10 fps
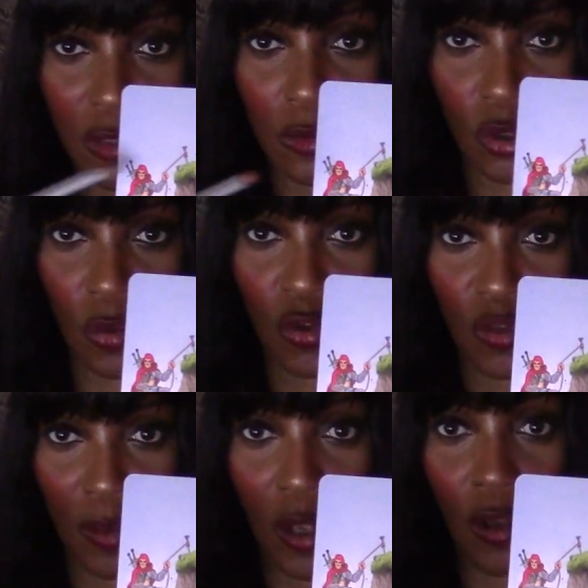two
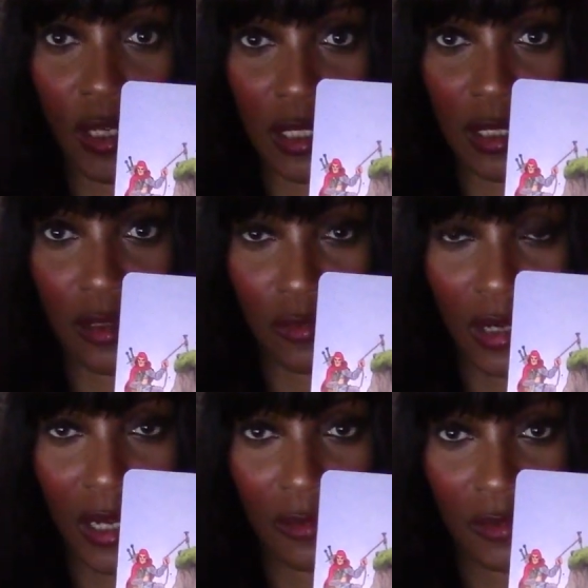swords behind in the
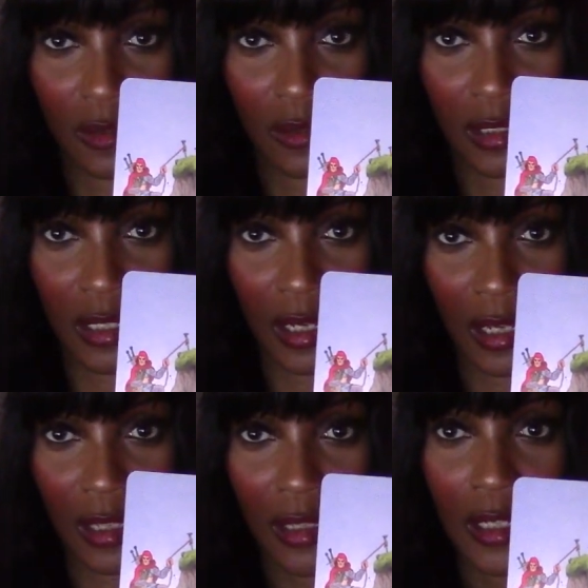ground.
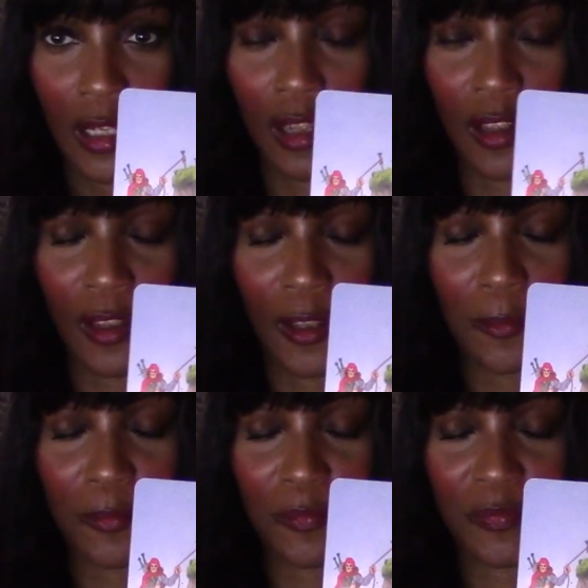Okay.
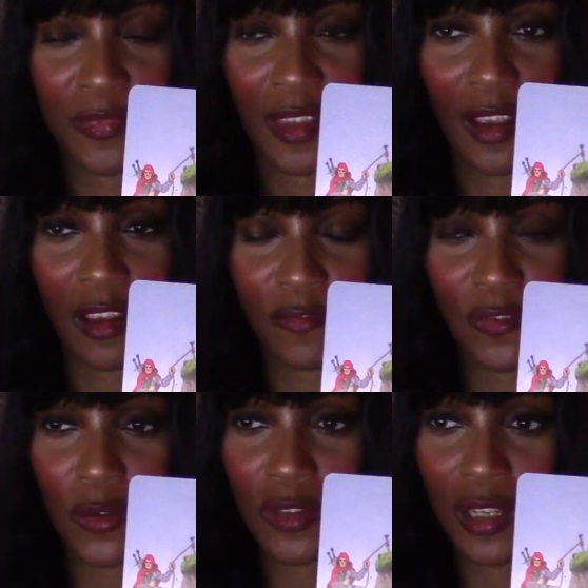Um, I
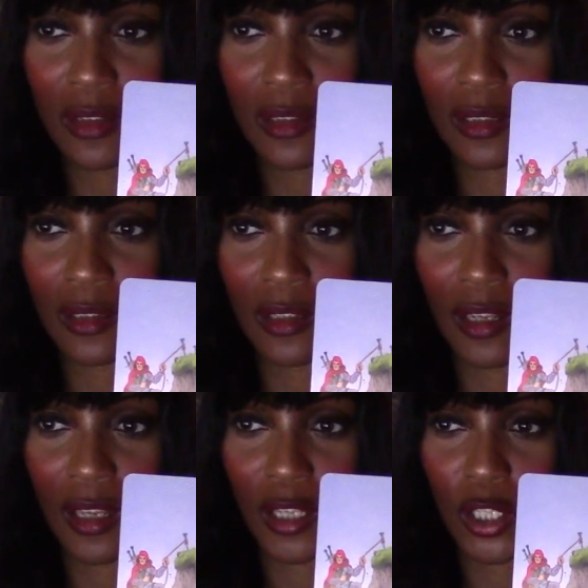feel that
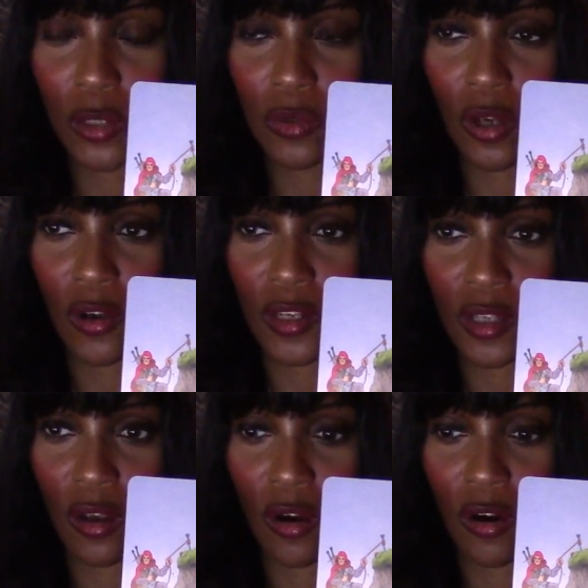uh, you
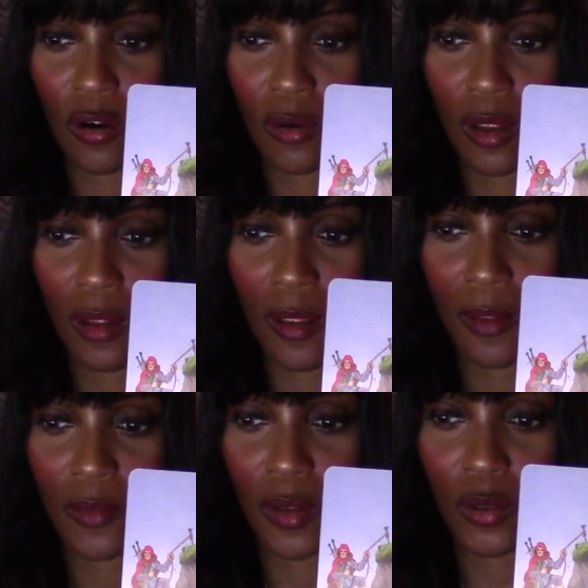guys are
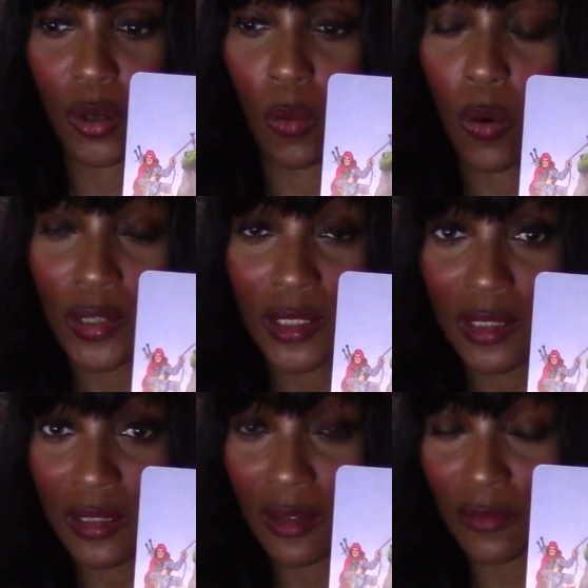uh, quite,
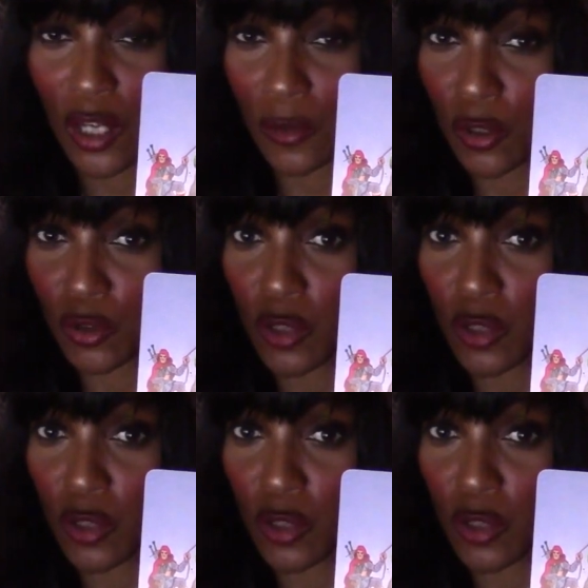in, you know, you're